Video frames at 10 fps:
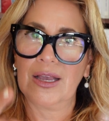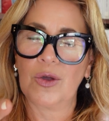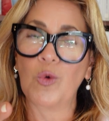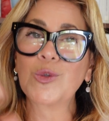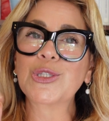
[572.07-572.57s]

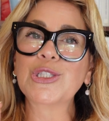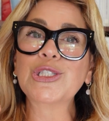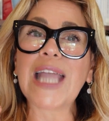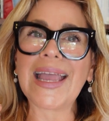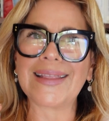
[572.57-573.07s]

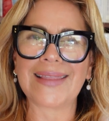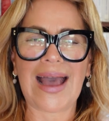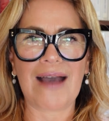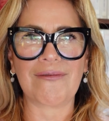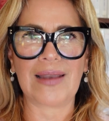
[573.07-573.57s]
Usted
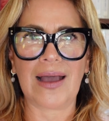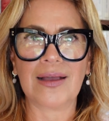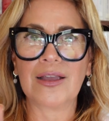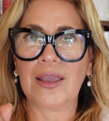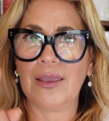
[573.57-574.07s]
habla,
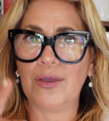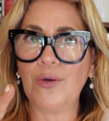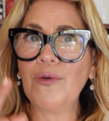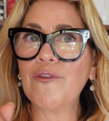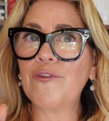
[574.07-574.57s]

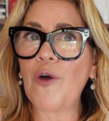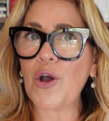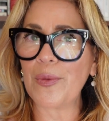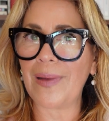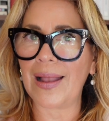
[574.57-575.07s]
you
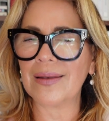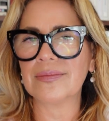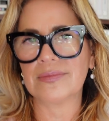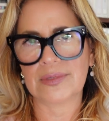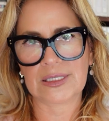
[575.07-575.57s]
formal
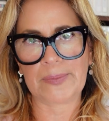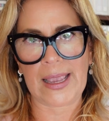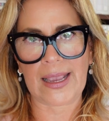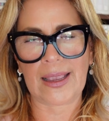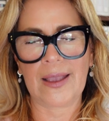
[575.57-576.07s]

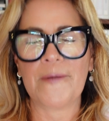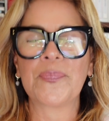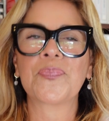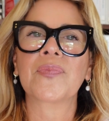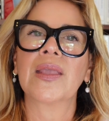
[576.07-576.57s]
speak.
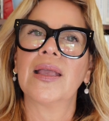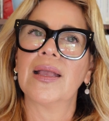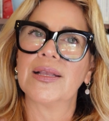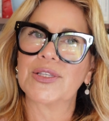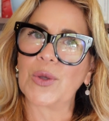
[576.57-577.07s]

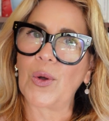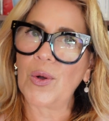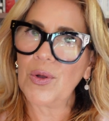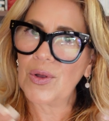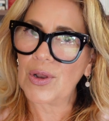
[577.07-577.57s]

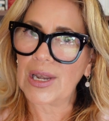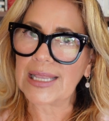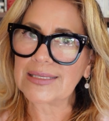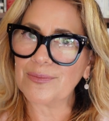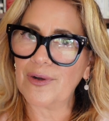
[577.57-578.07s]
So,
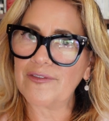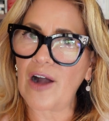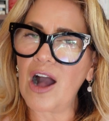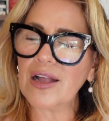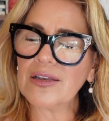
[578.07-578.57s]
let's move
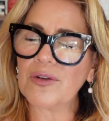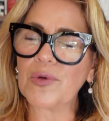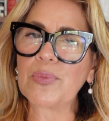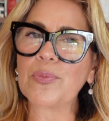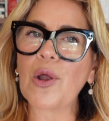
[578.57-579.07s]
on
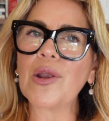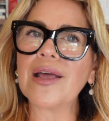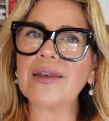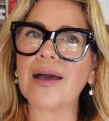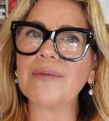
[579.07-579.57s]
with
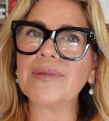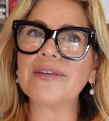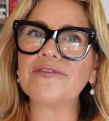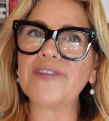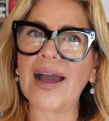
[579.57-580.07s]
pronoun number
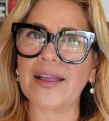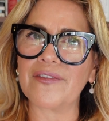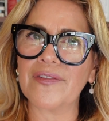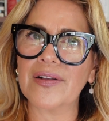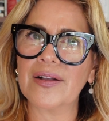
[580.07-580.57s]
5.
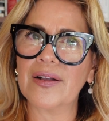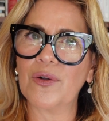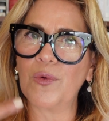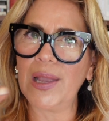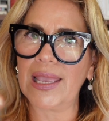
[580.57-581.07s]

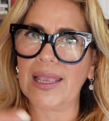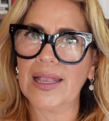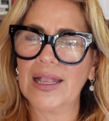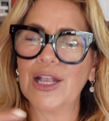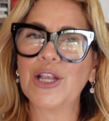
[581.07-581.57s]
We,
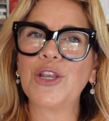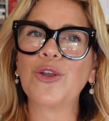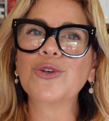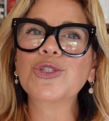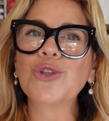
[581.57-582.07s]

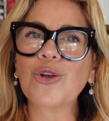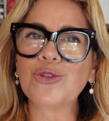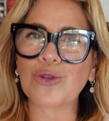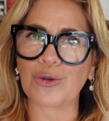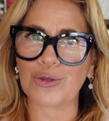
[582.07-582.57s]

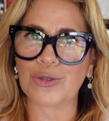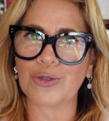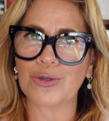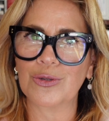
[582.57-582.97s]
nosotros.